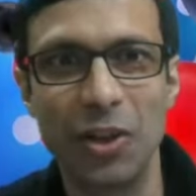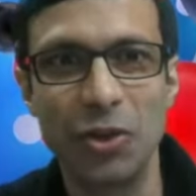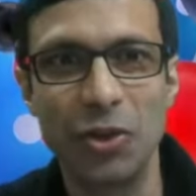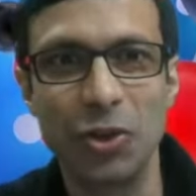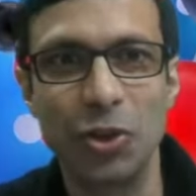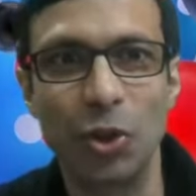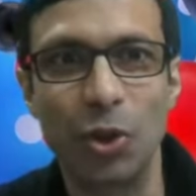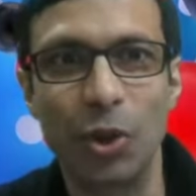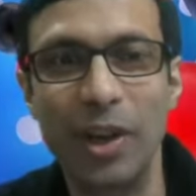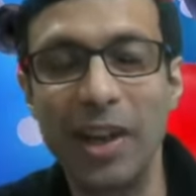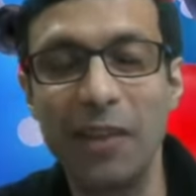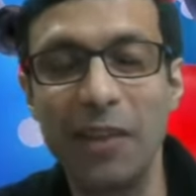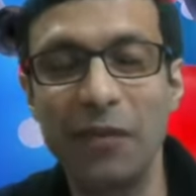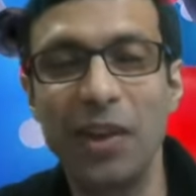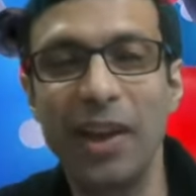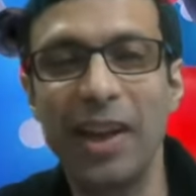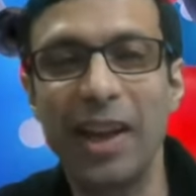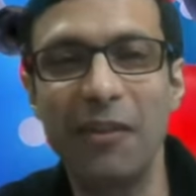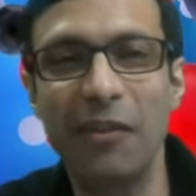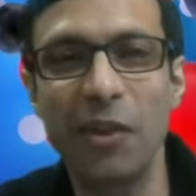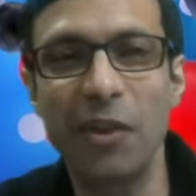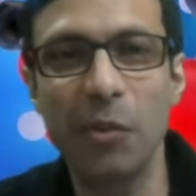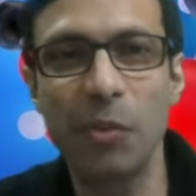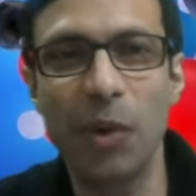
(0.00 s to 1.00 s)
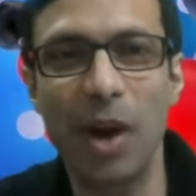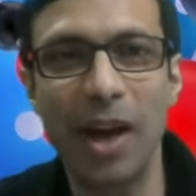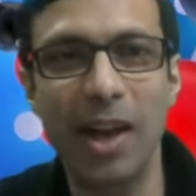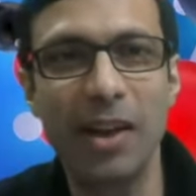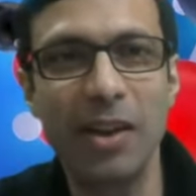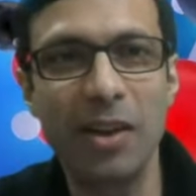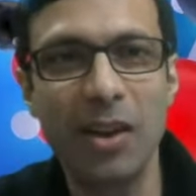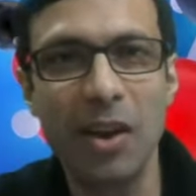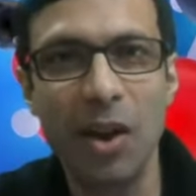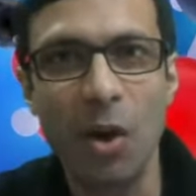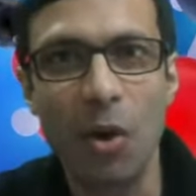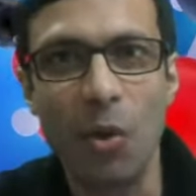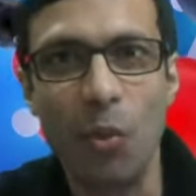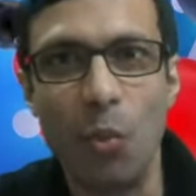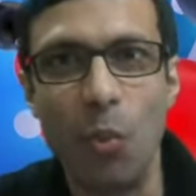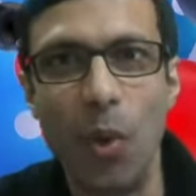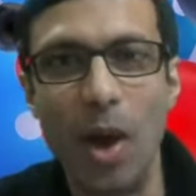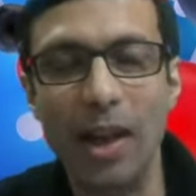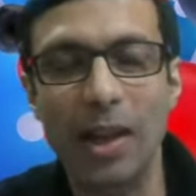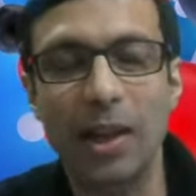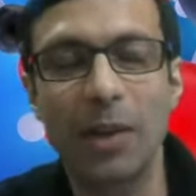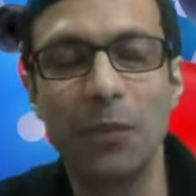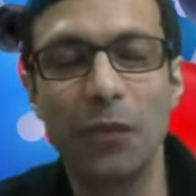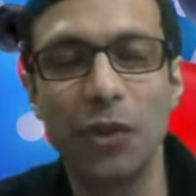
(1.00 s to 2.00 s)
So good evening everyone,
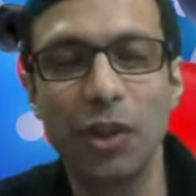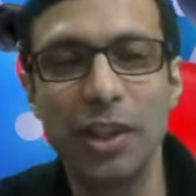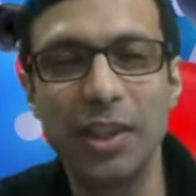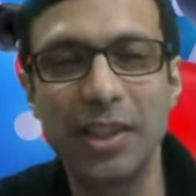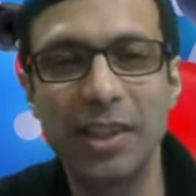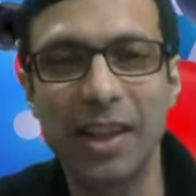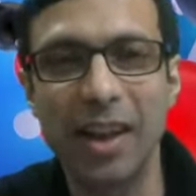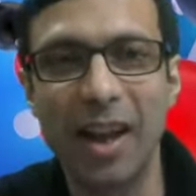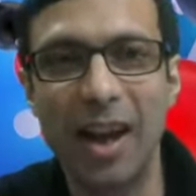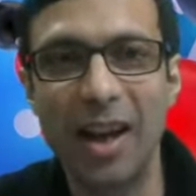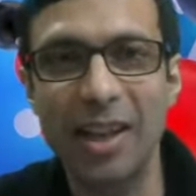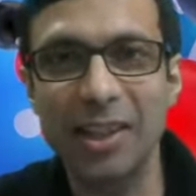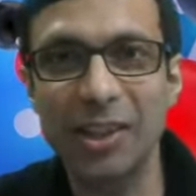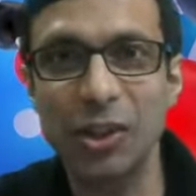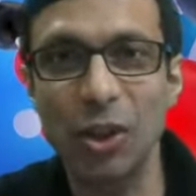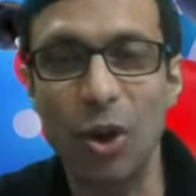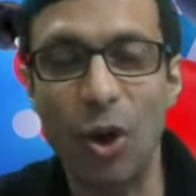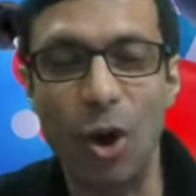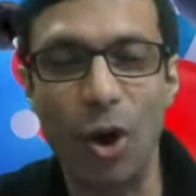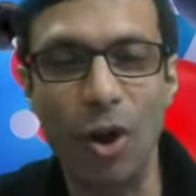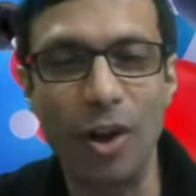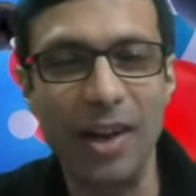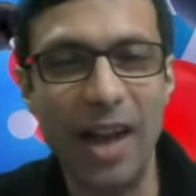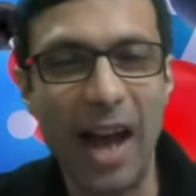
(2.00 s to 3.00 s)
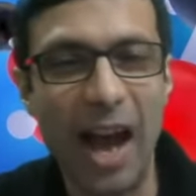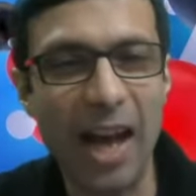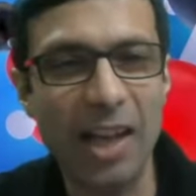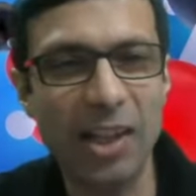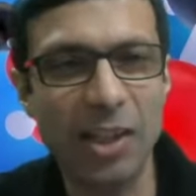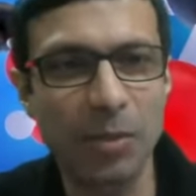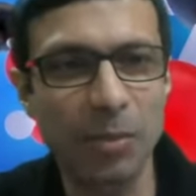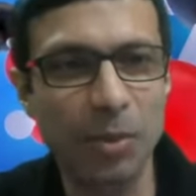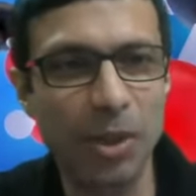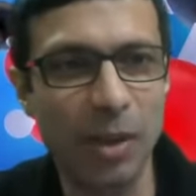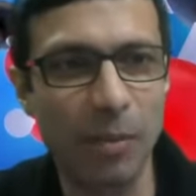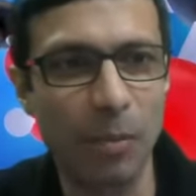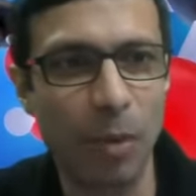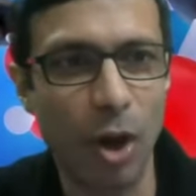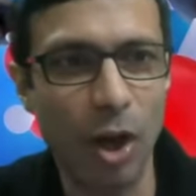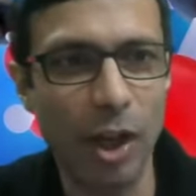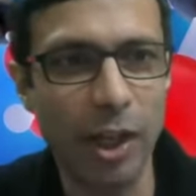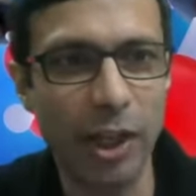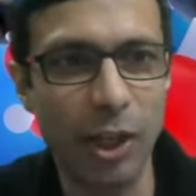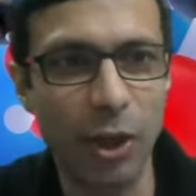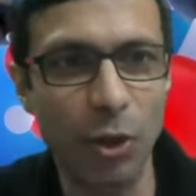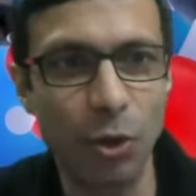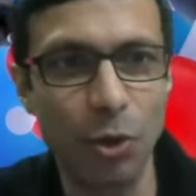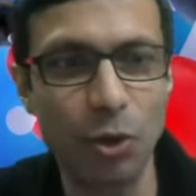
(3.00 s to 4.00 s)
welcome for this class on atoms and
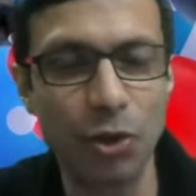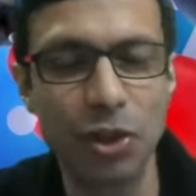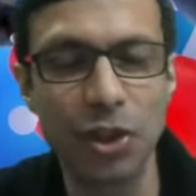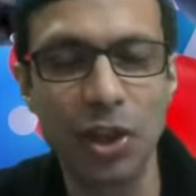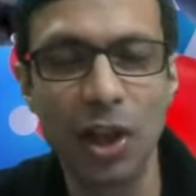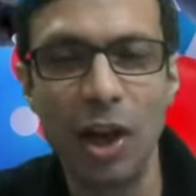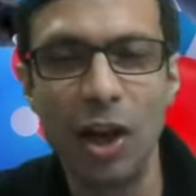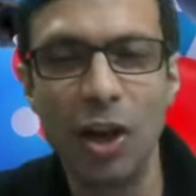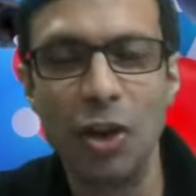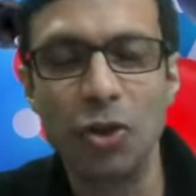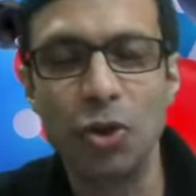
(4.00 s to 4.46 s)
molecules.